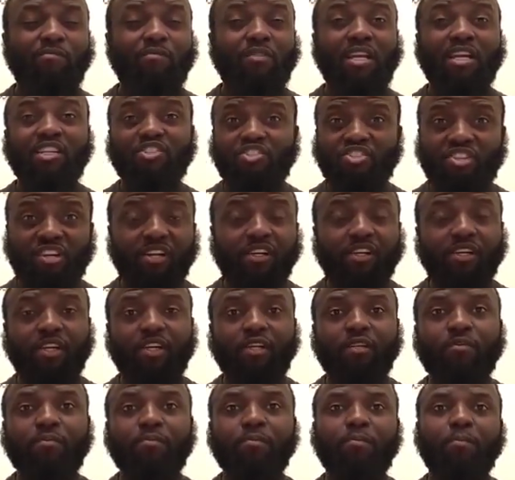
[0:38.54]

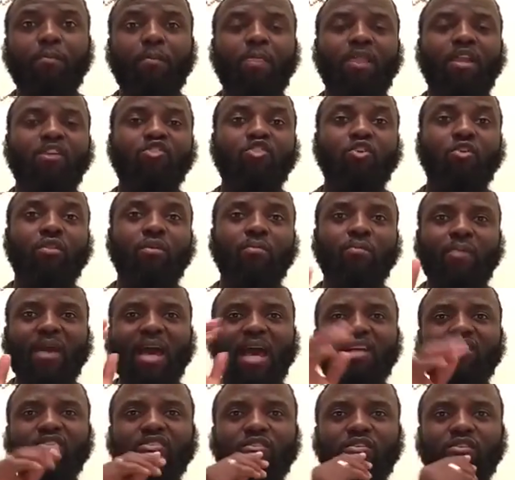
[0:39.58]
Nigeria. So the
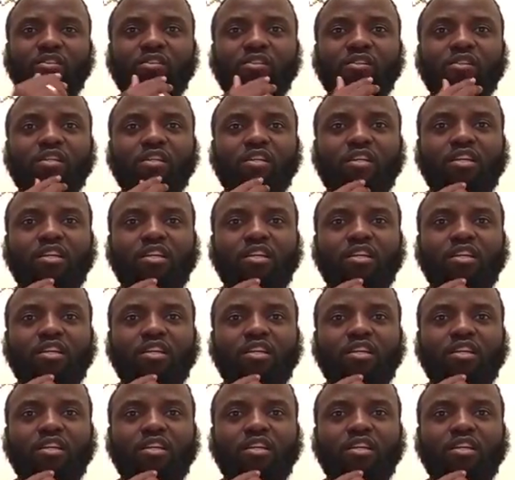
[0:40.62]
pastor,